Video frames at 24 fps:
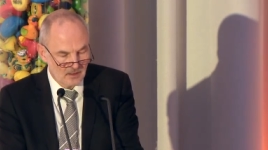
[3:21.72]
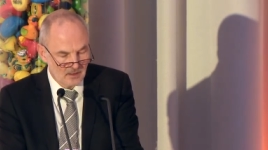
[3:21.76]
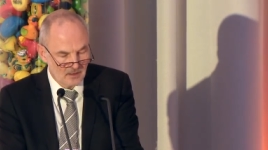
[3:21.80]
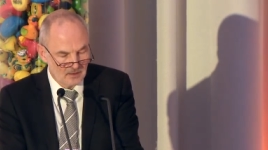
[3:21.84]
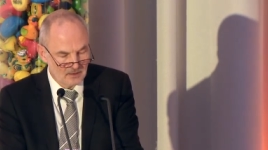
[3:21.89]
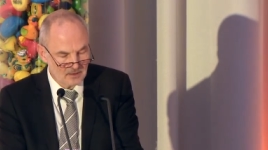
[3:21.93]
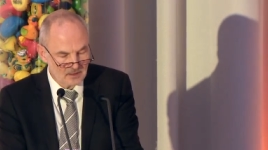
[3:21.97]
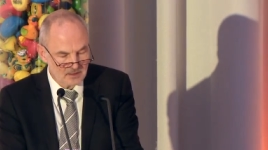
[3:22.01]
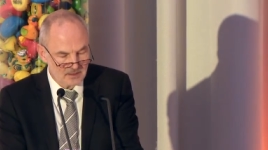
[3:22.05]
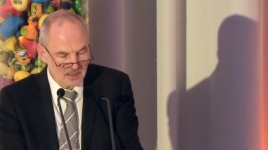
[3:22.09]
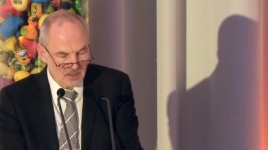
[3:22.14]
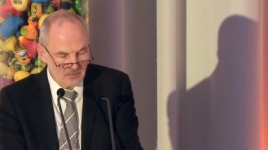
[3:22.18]

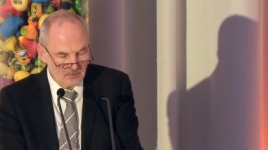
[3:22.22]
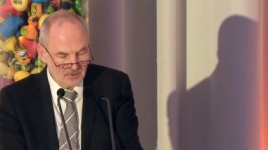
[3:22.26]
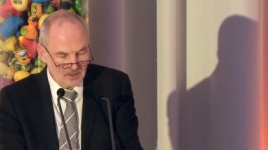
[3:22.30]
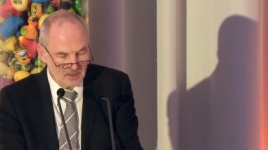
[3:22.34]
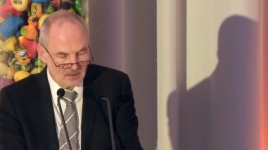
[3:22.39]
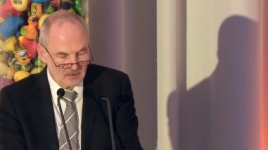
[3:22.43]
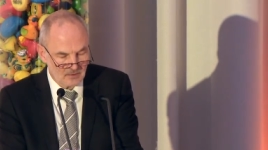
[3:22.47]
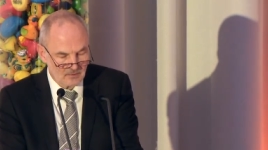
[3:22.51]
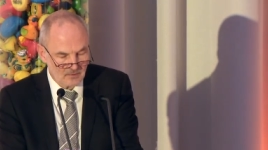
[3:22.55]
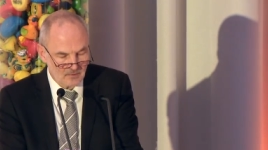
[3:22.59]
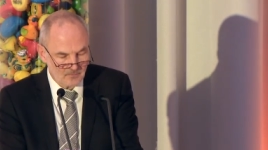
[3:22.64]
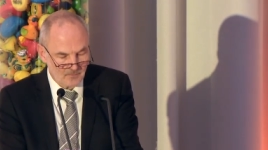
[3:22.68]
In
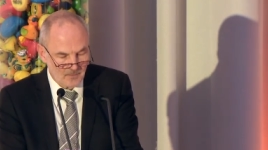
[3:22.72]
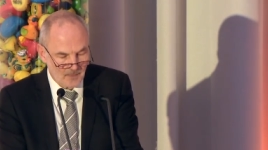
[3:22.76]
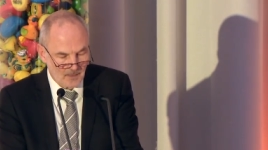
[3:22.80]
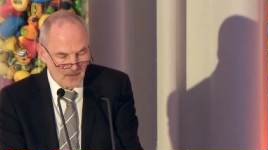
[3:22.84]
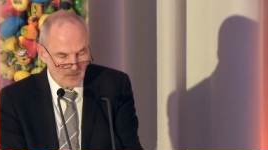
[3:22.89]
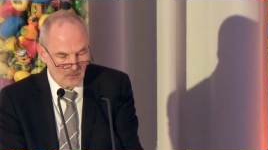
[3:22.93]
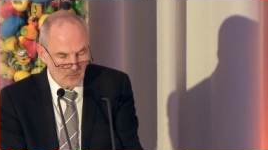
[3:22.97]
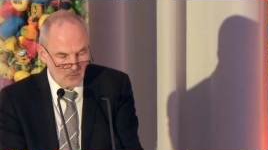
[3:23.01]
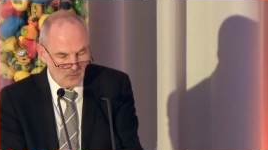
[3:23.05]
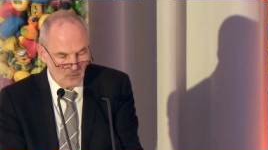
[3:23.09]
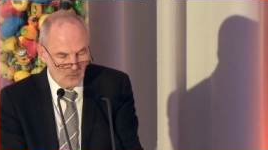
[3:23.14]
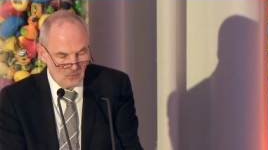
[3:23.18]
Estonia,
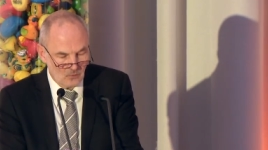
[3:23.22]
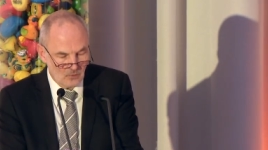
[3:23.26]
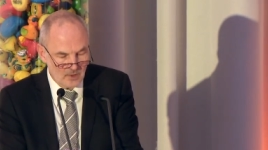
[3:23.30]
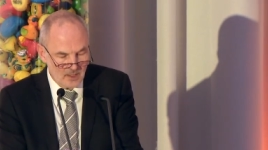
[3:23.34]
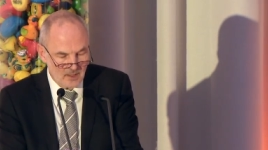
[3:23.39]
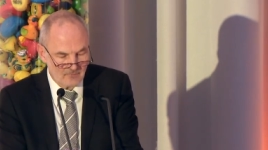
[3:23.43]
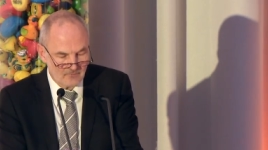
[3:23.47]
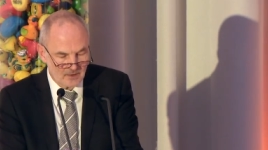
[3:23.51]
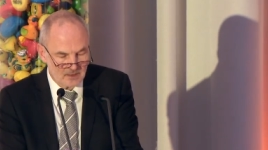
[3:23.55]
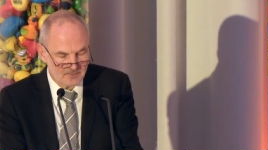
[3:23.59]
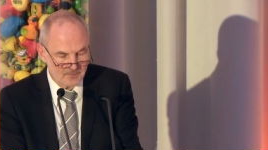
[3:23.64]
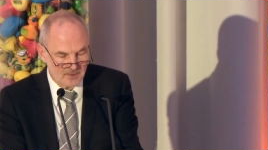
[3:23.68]
we
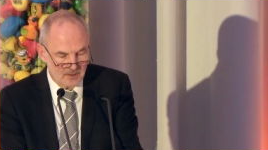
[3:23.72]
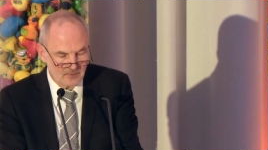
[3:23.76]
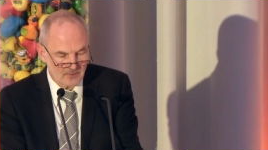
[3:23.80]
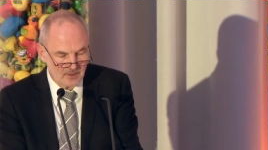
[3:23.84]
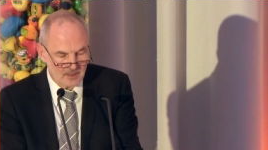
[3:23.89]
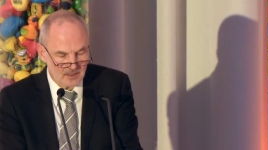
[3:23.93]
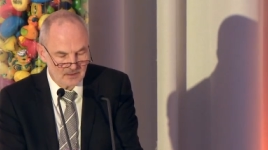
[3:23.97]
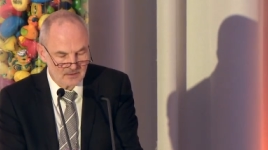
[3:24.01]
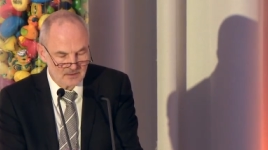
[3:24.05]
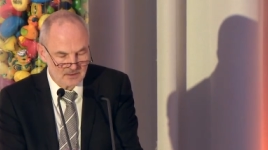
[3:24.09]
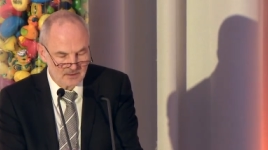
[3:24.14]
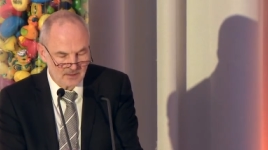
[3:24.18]
have
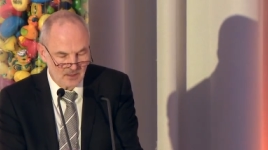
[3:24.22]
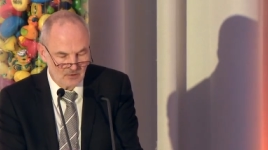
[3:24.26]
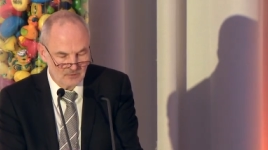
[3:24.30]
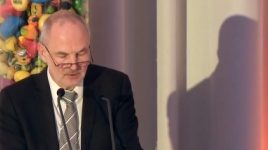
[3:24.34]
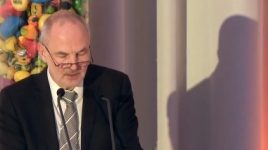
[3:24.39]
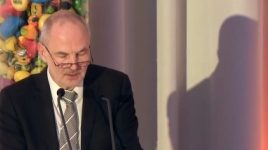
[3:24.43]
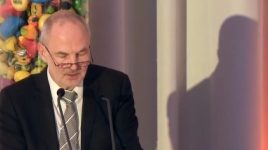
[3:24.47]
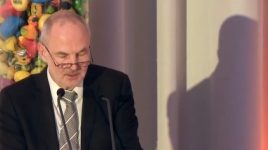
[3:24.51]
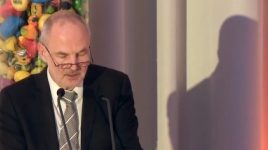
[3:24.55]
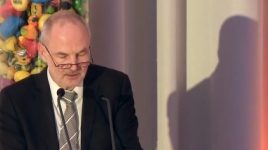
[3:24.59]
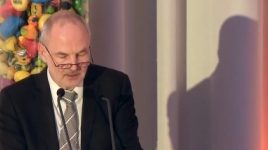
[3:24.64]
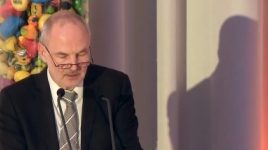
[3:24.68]
experienced how
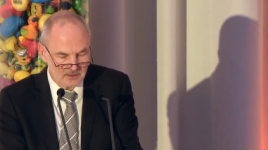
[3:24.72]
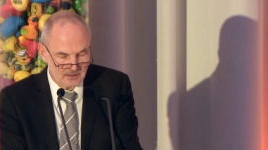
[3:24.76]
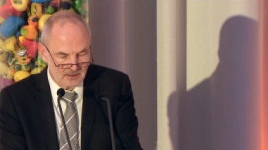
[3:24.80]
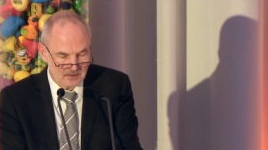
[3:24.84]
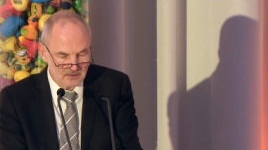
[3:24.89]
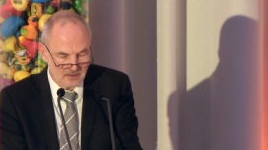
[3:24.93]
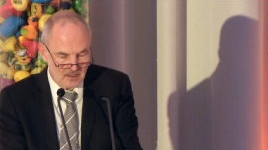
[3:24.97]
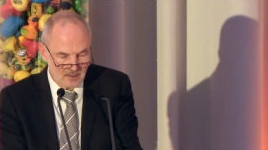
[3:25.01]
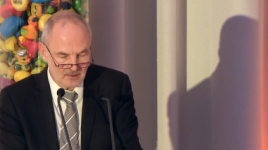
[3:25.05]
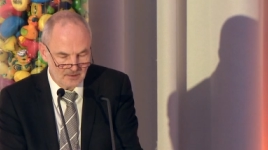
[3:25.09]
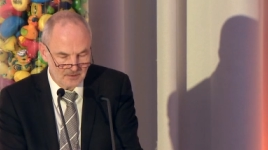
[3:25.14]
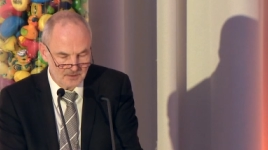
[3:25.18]
digital
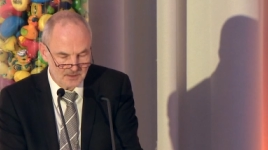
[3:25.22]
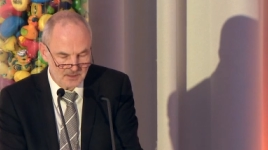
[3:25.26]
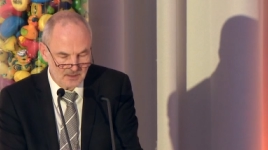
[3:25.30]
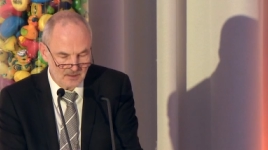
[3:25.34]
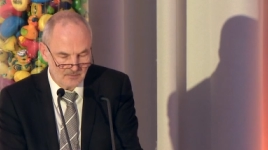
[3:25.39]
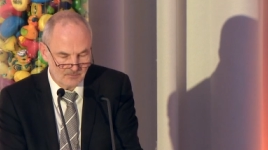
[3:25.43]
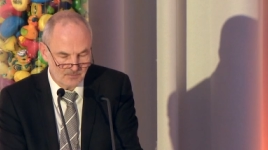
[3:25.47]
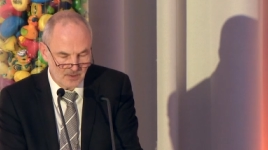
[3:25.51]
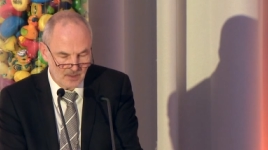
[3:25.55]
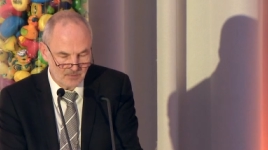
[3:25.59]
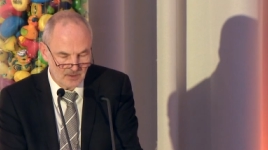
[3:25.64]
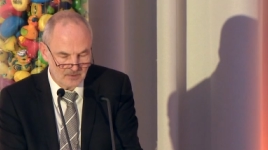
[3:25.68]
technology
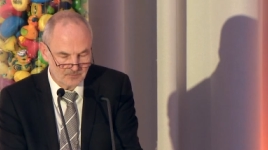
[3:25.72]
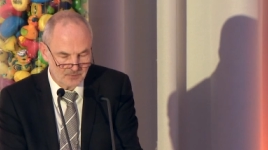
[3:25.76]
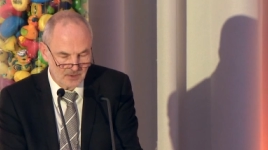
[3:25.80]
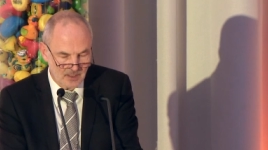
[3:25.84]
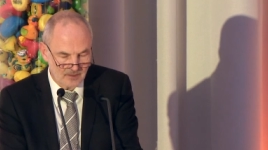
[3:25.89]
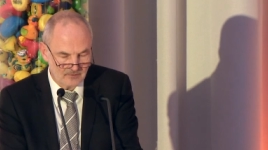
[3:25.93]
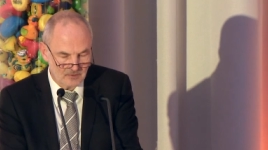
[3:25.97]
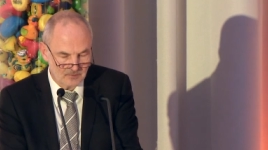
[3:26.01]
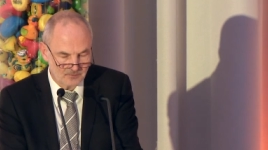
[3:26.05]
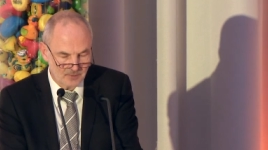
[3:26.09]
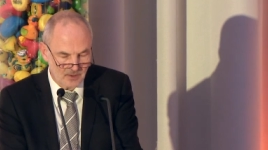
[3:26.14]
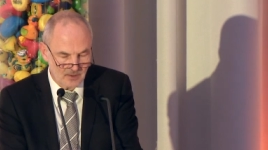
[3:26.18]
and
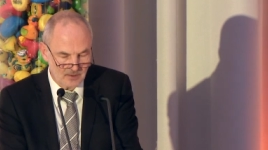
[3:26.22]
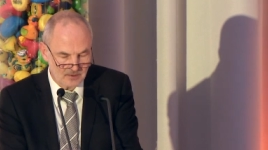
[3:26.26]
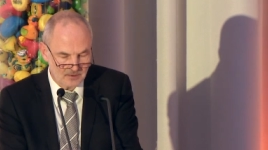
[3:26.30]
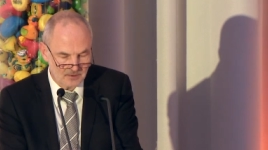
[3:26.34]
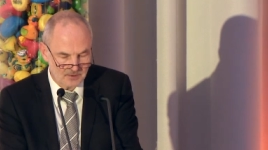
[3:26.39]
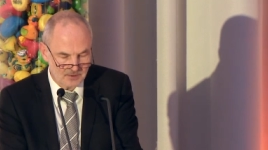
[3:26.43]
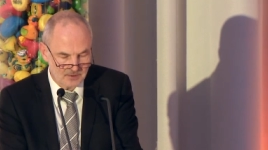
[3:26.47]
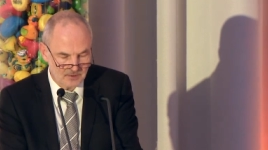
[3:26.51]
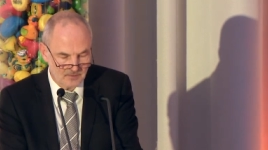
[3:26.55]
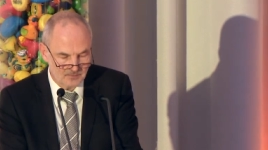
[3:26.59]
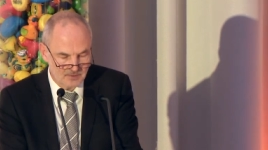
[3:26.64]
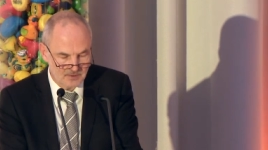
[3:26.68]
public-private
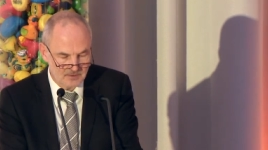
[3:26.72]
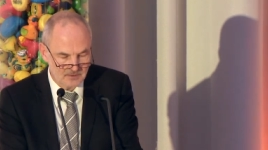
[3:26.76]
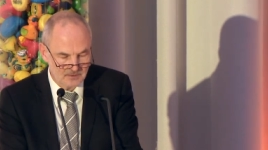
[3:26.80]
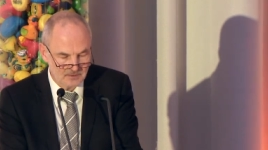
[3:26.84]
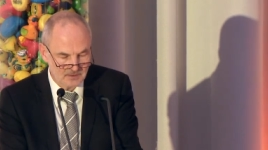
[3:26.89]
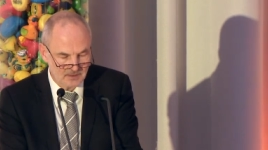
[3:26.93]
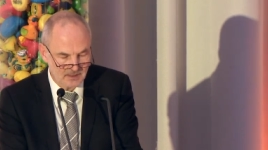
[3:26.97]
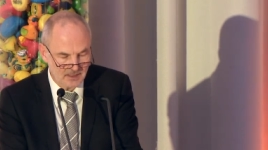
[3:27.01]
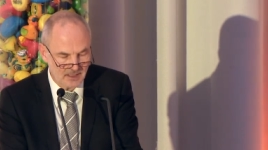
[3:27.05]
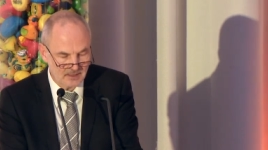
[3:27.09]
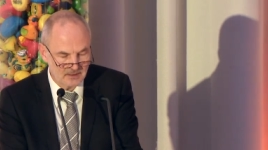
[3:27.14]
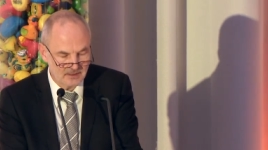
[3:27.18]
partnerships
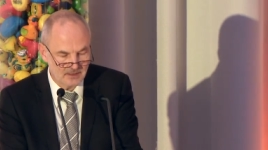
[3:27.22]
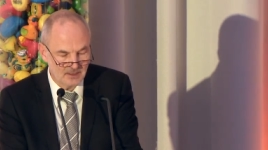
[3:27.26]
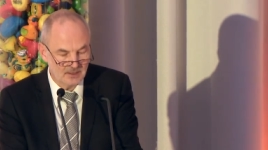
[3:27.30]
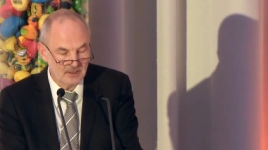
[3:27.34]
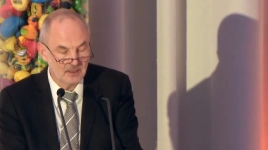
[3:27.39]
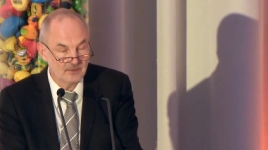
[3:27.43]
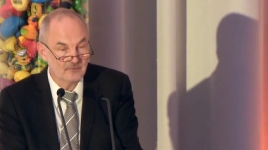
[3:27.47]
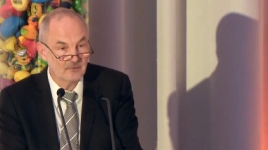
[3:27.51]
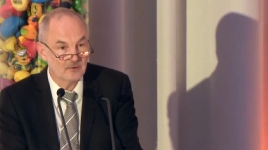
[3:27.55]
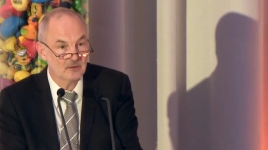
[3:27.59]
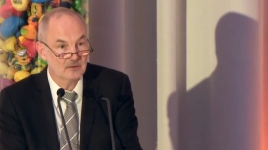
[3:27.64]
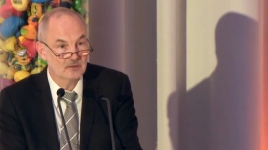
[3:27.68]
can
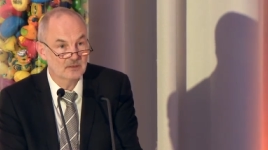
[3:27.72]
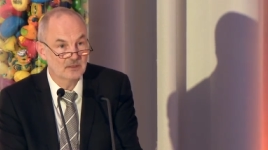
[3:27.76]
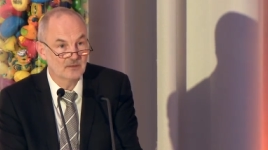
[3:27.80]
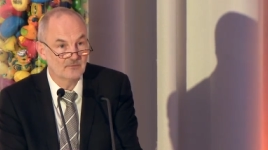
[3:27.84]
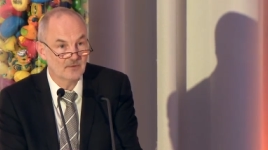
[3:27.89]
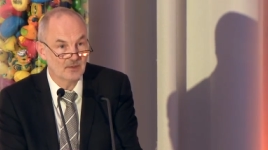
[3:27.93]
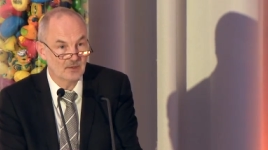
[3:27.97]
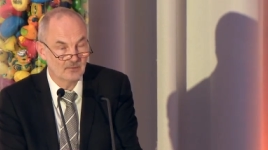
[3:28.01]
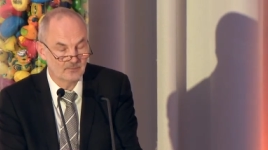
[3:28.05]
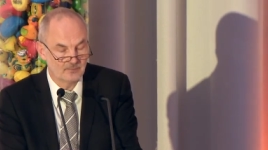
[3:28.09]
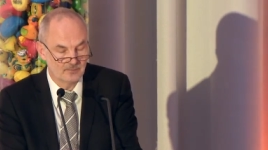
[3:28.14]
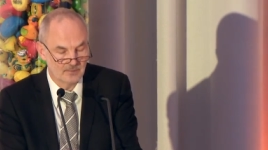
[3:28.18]
deliver
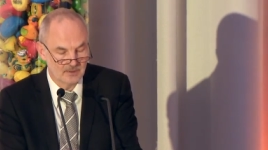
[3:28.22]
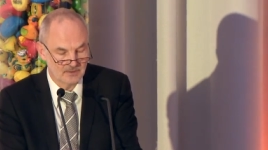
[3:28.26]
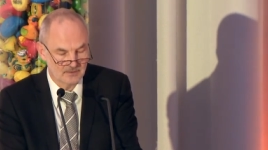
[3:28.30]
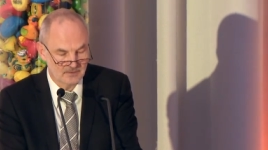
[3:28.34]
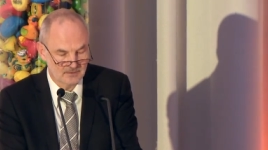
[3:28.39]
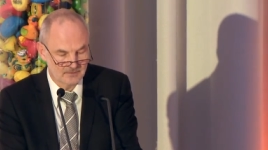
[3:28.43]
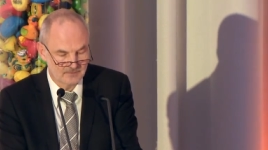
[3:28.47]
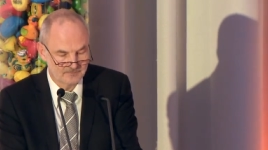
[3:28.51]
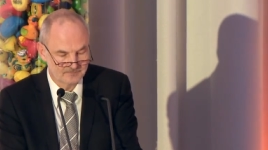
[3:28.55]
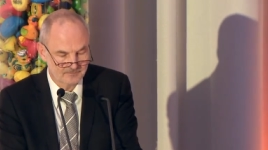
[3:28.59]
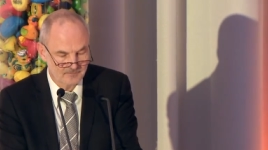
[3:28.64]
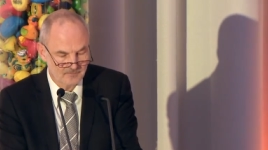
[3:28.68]

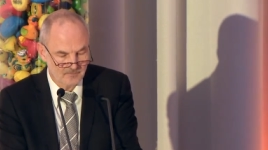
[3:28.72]
development.